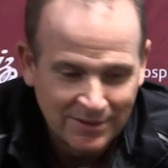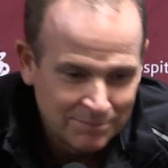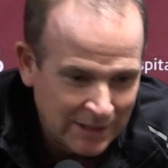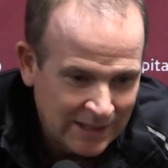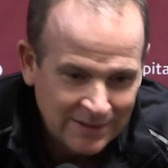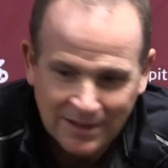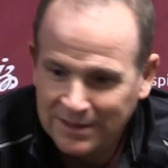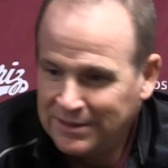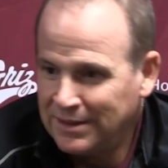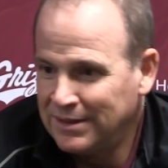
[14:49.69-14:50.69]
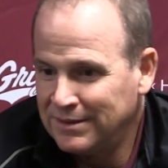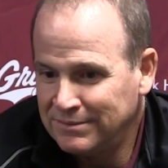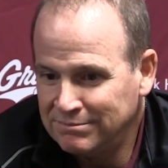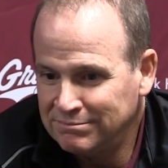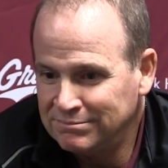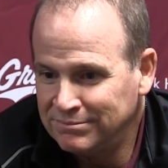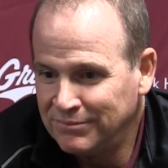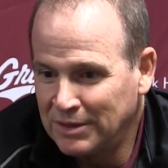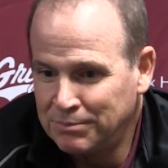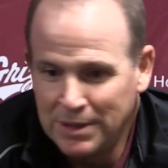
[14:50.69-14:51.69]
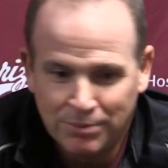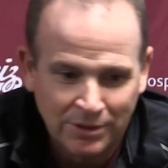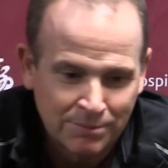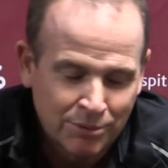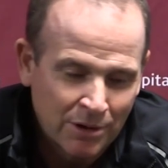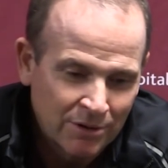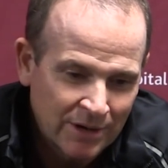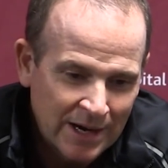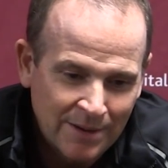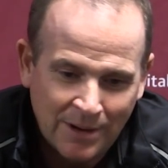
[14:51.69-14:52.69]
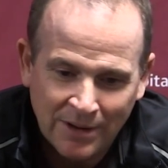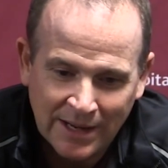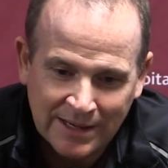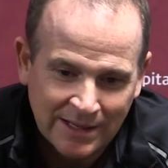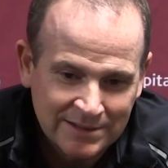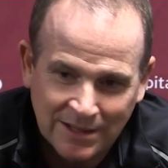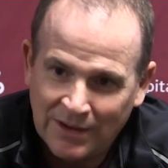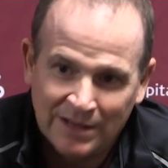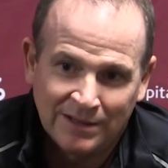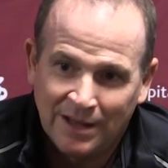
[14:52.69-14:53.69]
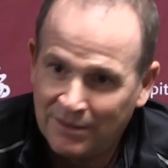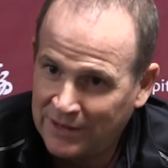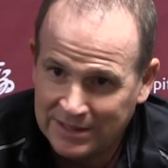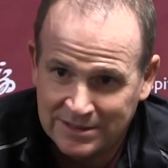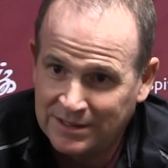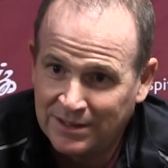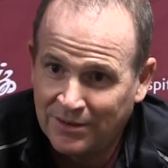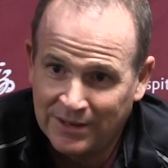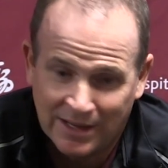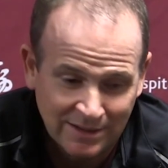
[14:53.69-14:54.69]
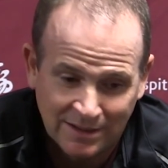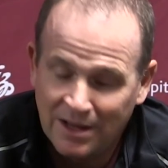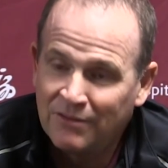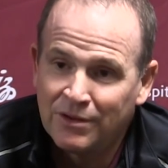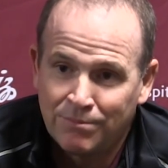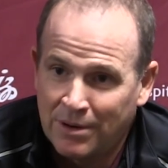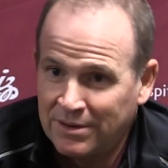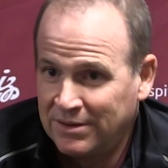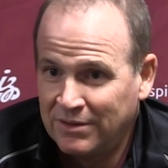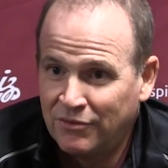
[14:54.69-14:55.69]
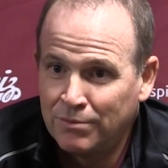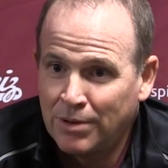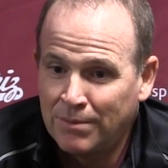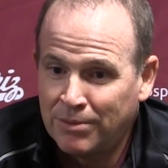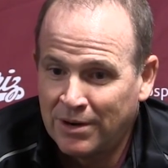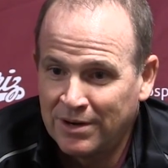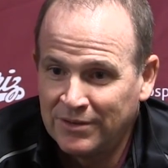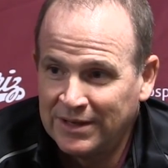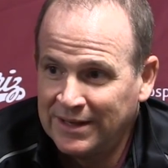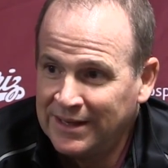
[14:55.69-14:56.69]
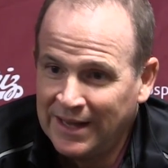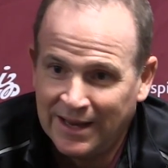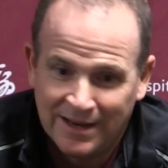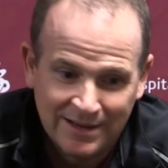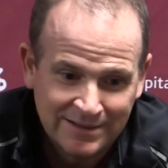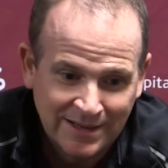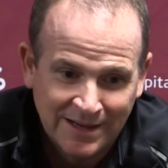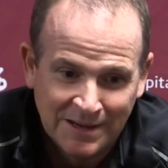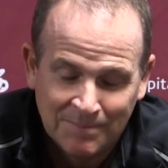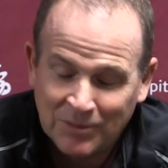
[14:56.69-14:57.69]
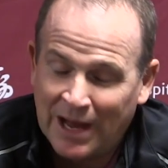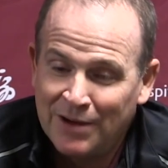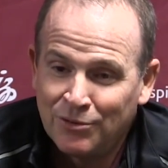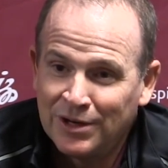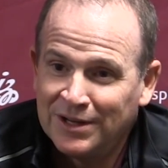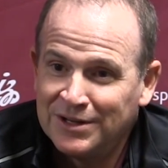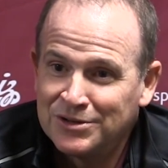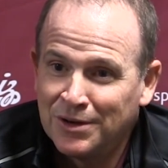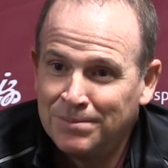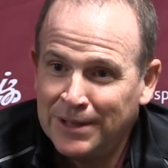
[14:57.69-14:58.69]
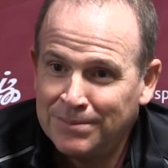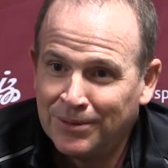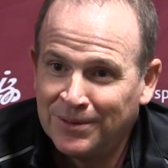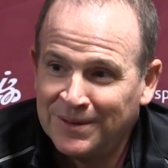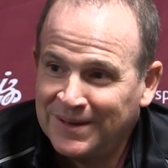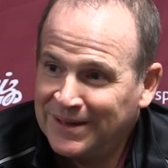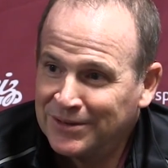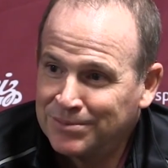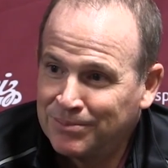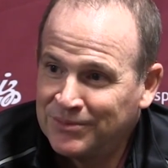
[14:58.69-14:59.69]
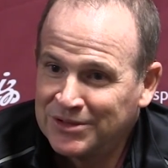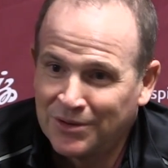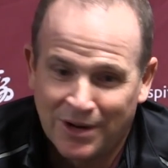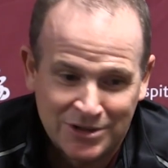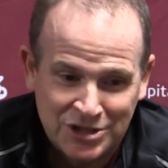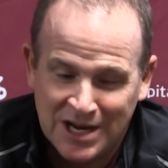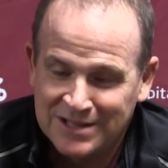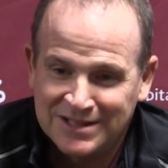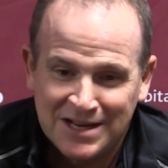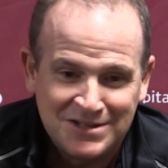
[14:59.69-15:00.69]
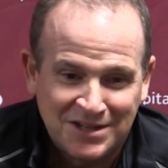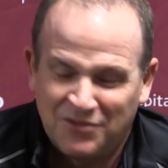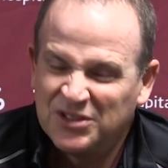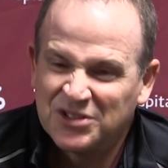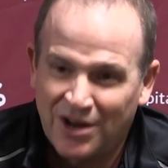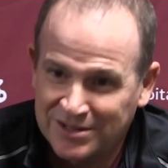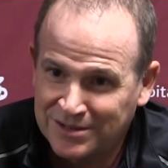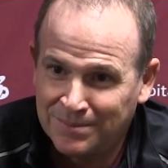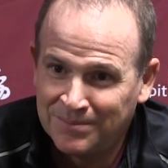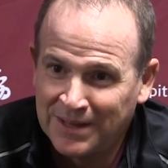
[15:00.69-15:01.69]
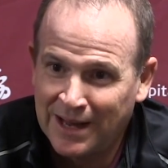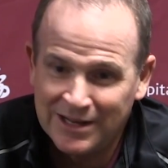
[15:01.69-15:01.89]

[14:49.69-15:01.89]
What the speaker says: meeting the people, the program, all that kind of stuff. I love X and O, and I love the football part of it, and I really enjoy people. You know, so our GSA stuff is awesome. I